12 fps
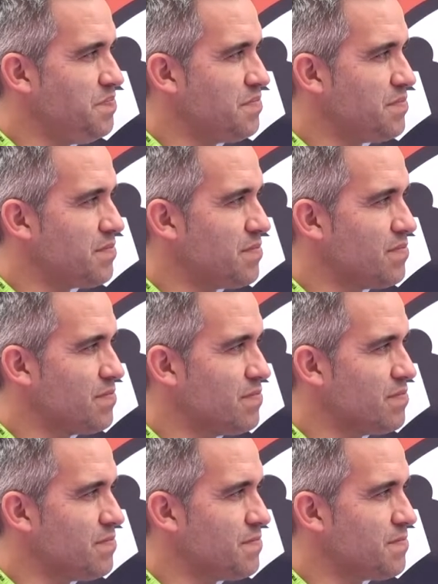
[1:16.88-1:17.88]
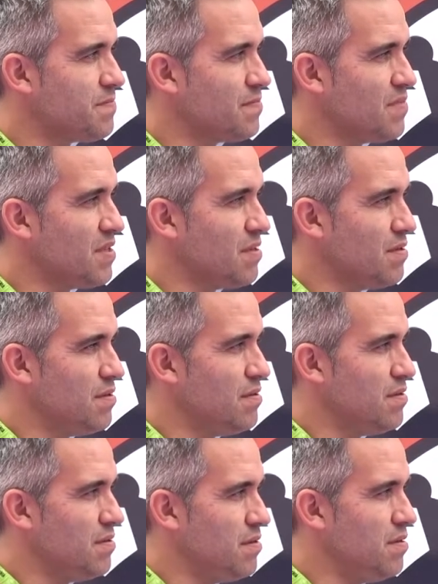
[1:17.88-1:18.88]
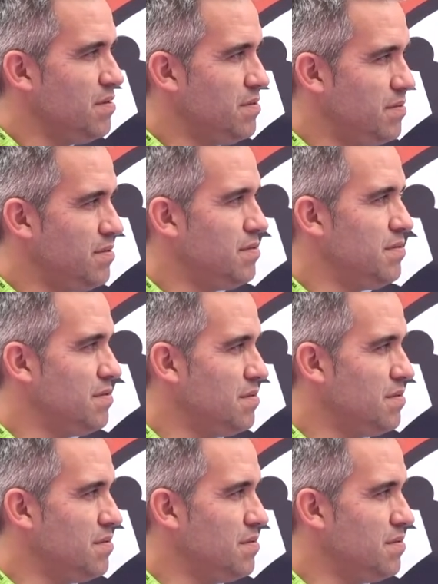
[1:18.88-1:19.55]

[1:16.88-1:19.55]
This person isn't speaking.